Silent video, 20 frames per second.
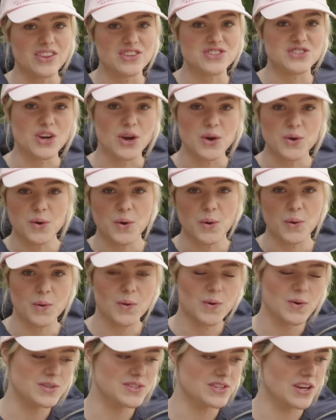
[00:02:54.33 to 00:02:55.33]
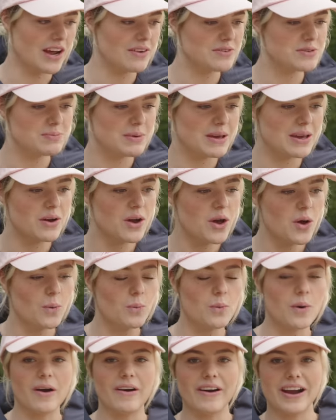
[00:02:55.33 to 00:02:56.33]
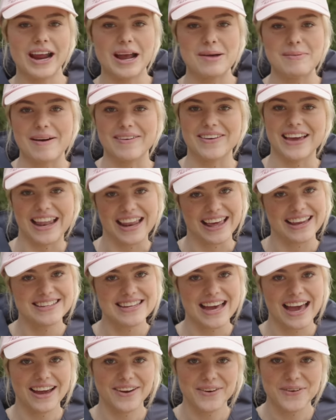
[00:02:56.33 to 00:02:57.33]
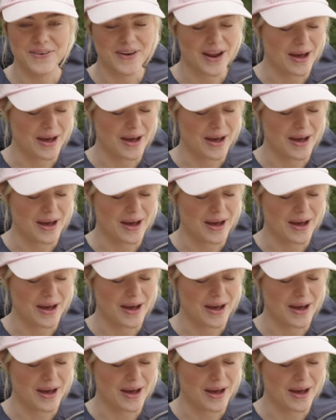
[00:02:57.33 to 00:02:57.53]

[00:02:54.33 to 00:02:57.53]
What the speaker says: There's no cord, so you don't have to be worrying about getting tangled